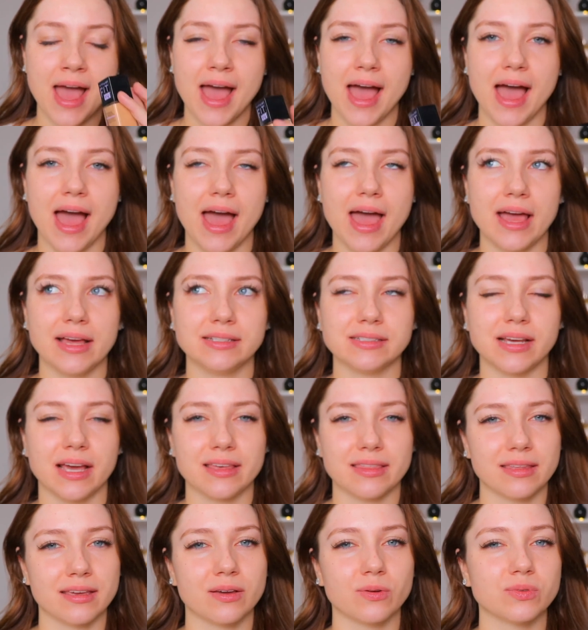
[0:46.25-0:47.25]
And I
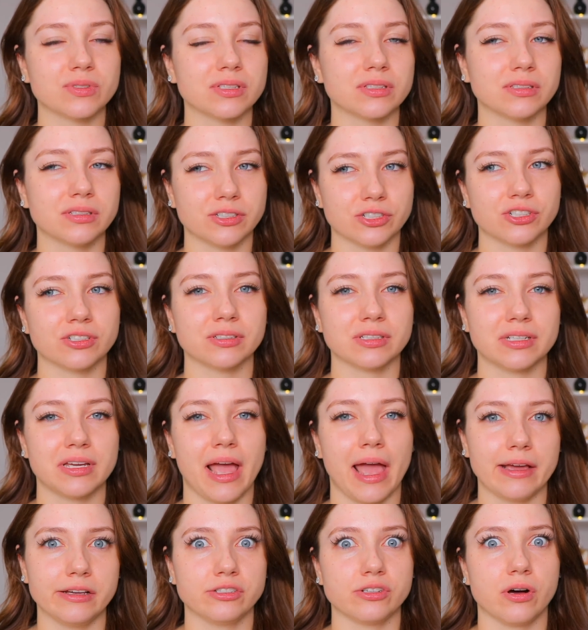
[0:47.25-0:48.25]
think it was literally
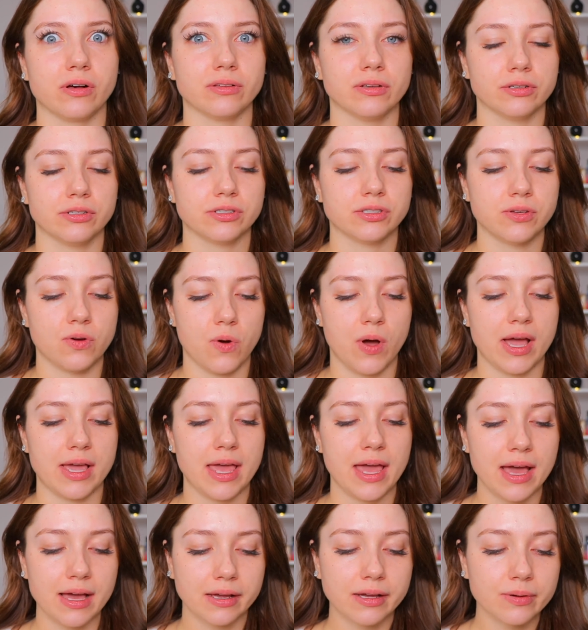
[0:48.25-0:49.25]
$8. So I
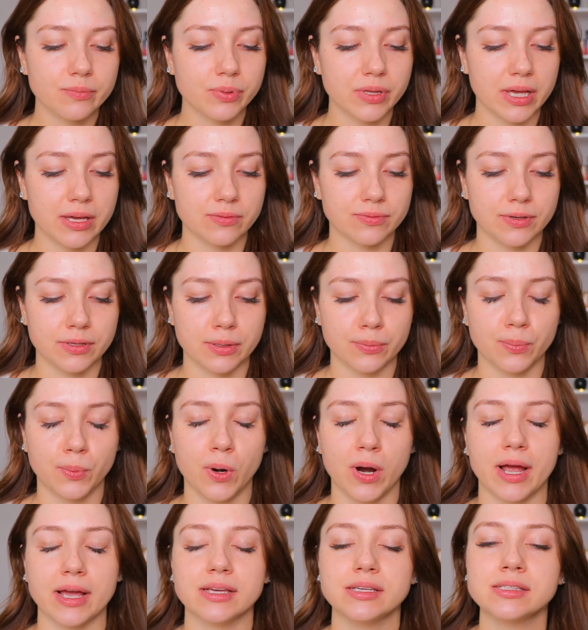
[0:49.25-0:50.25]
can't complain for the
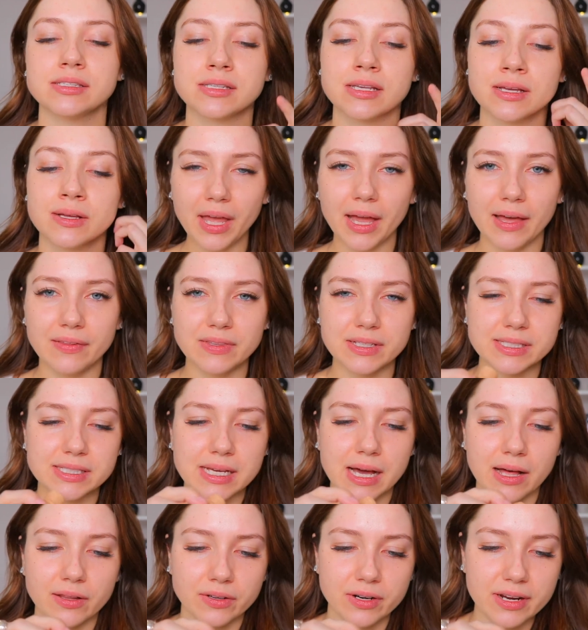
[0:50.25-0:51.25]
price. This
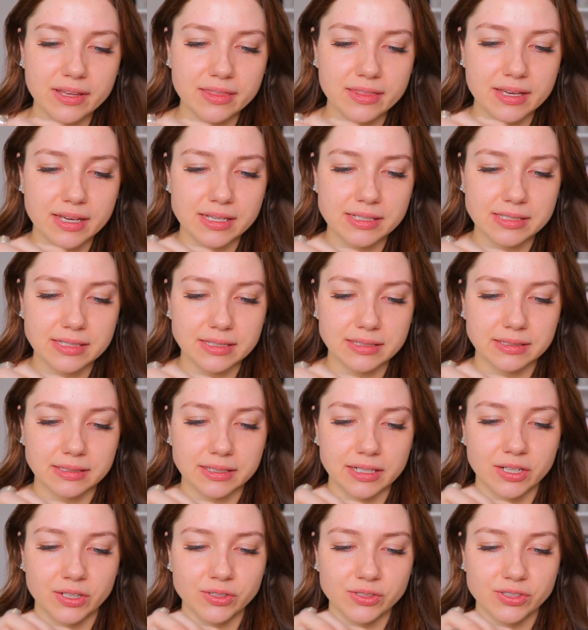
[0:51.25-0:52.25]
color I think is a
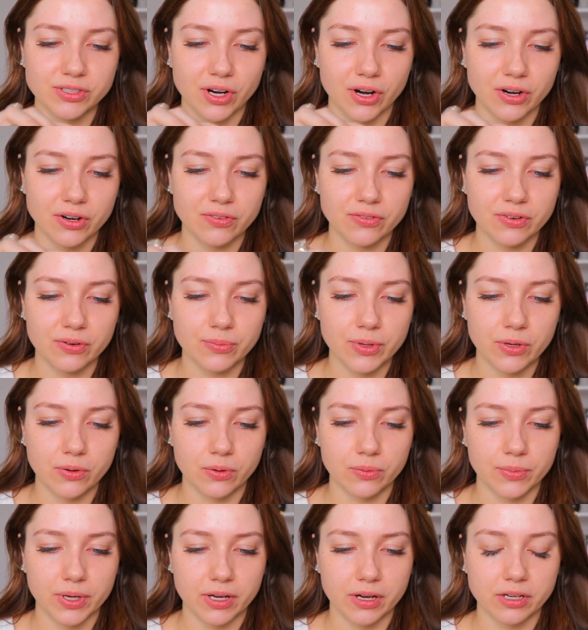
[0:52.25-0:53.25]
little dark for me. Oh
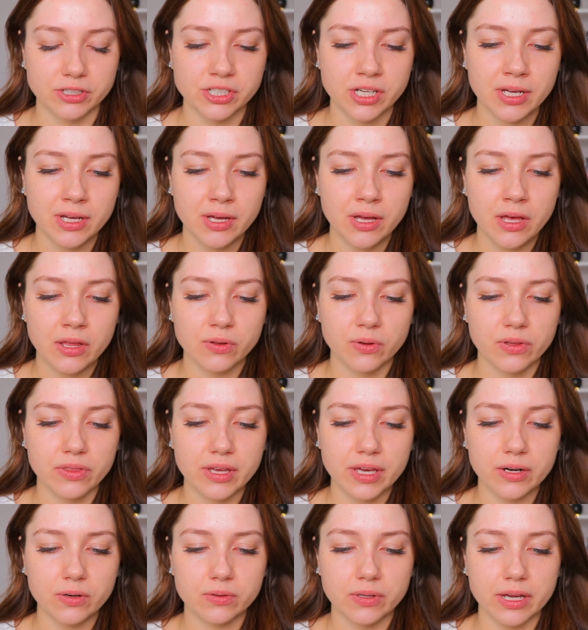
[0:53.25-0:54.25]
my gosh. The only
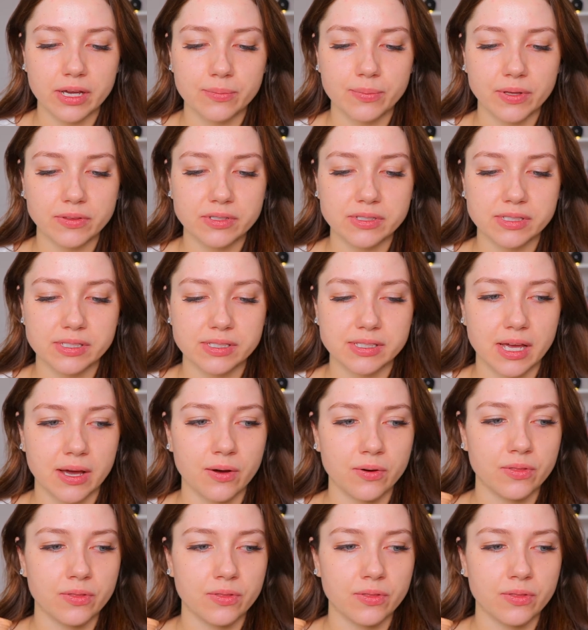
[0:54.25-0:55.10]
thing I don't like about this is how